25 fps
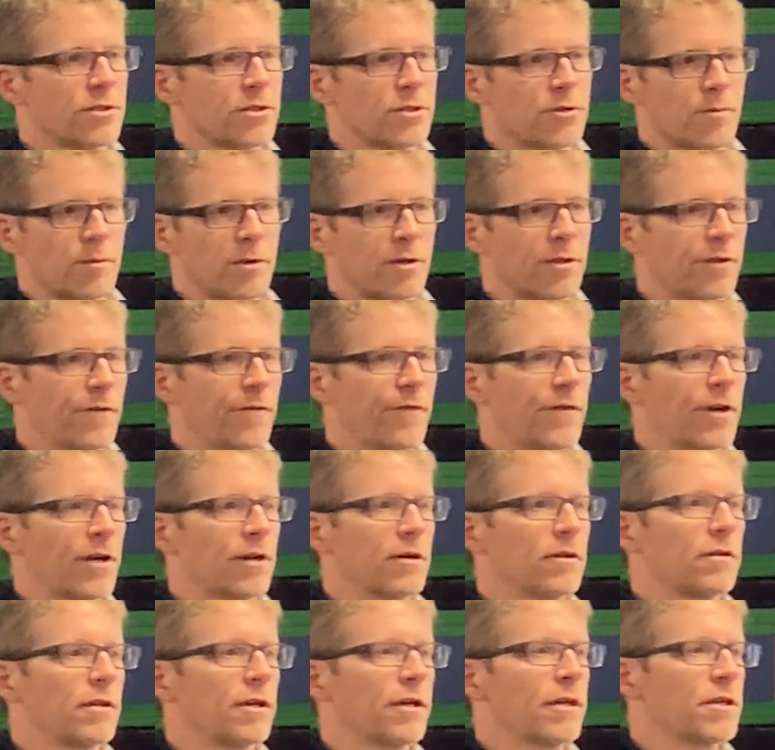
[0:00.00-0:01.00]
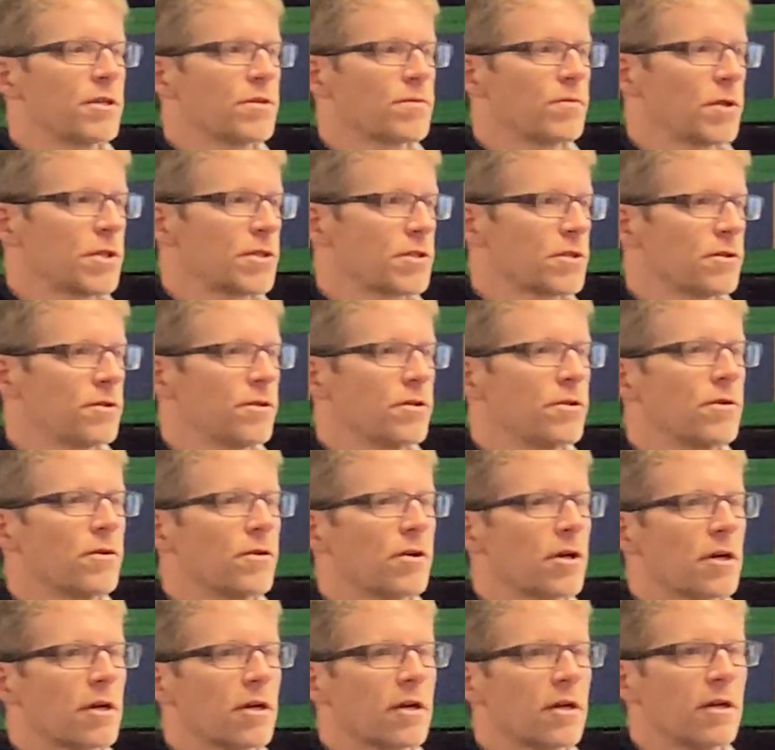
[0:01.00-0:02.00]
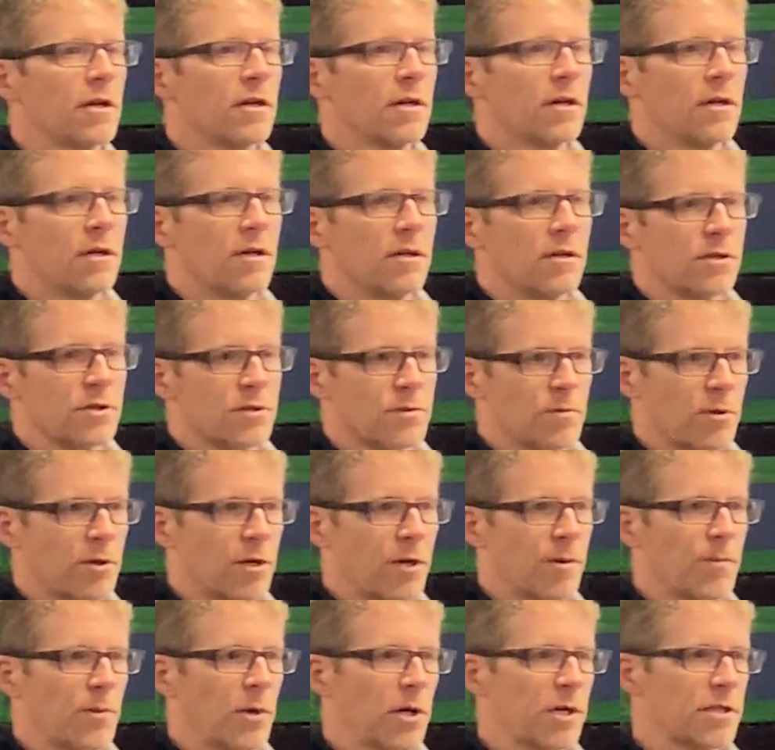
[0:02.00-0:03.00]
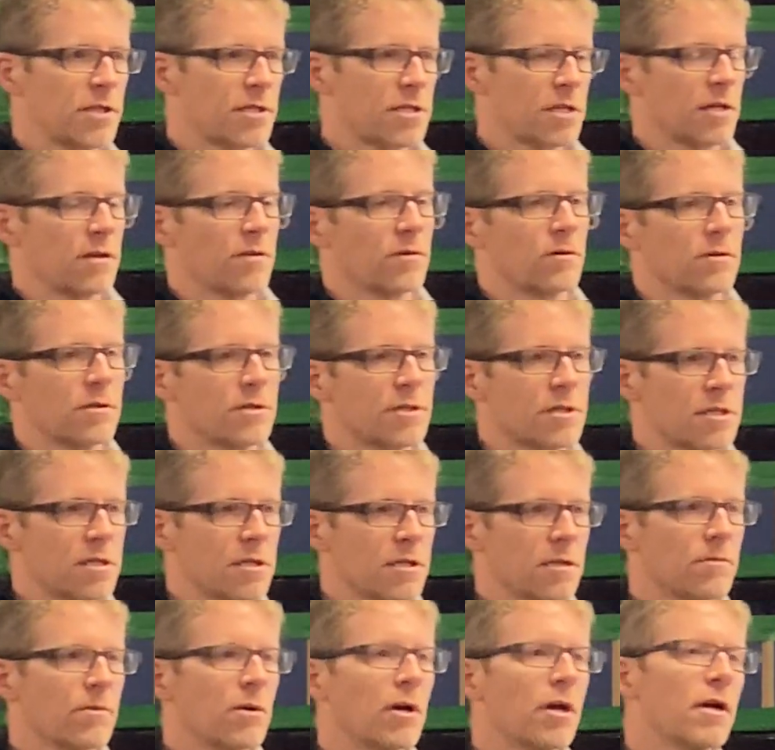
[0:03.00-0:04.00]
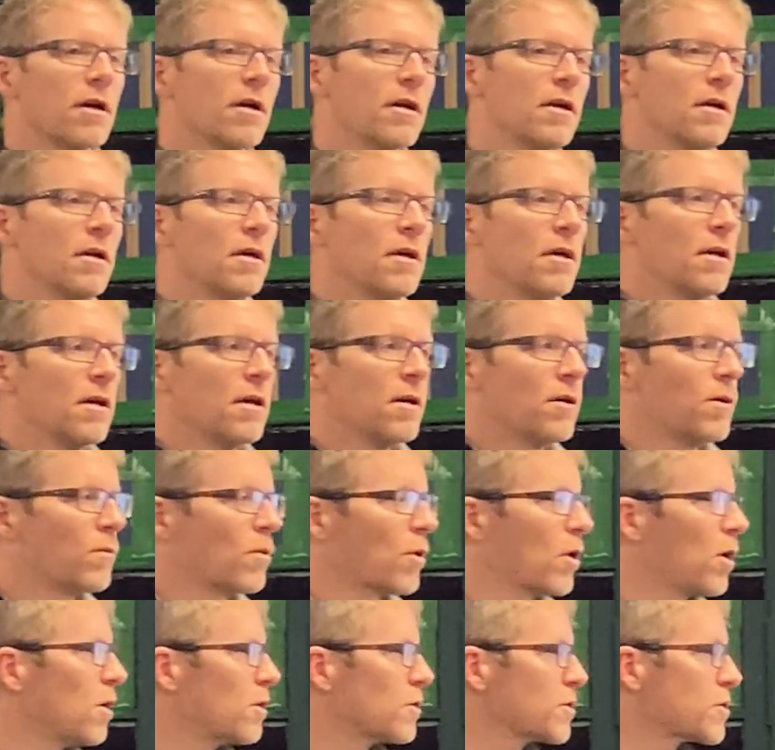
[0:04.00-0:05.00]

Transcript: there's one in the Finger Lakes, Western New York. There's one up by the St. Lawrence Seaway. We're all